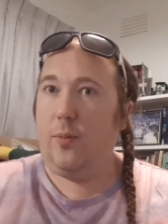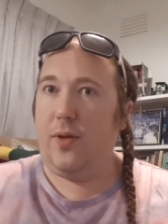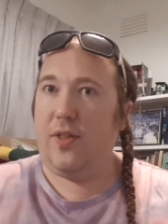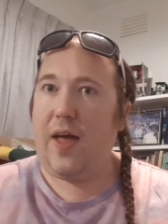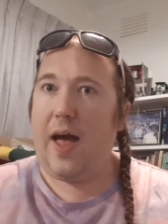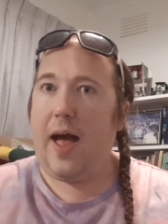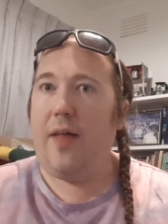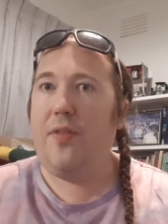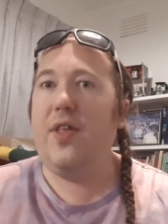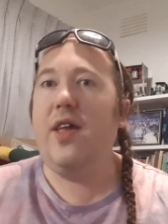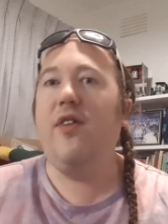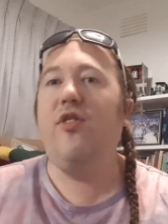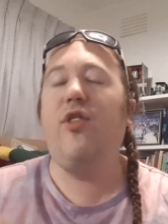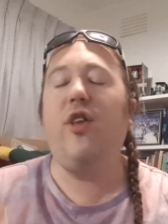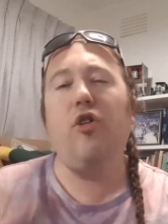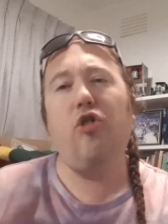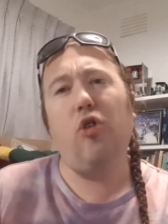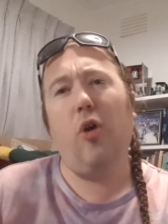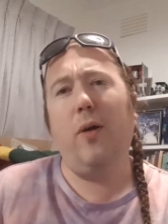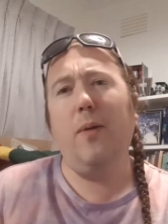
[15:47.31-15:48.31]
with others. They're
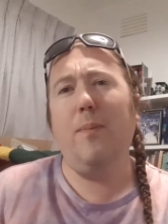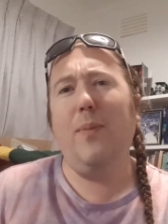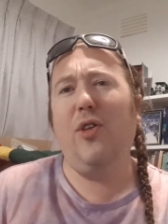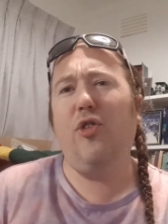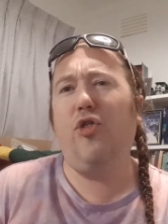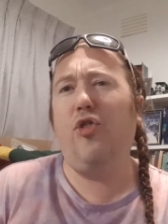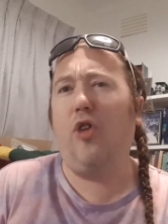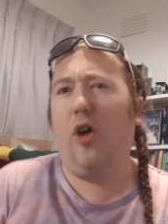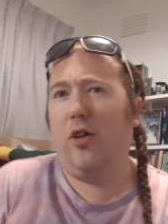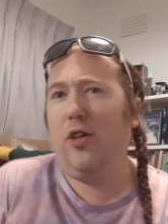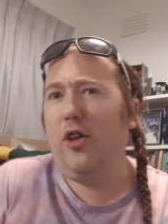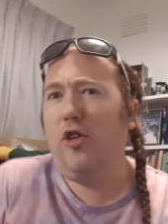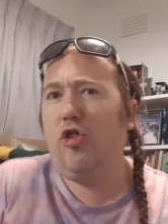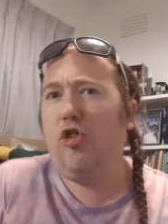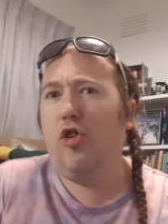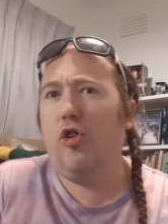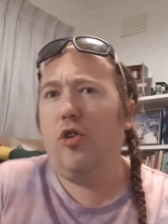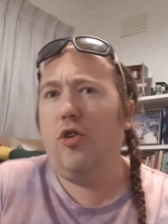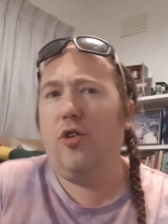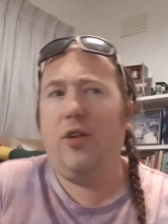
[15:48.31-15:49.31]
showing me
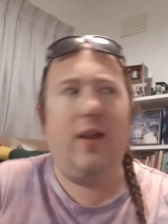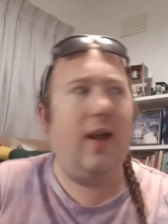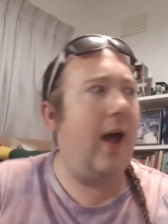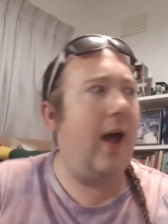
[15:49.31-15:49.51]
solitude.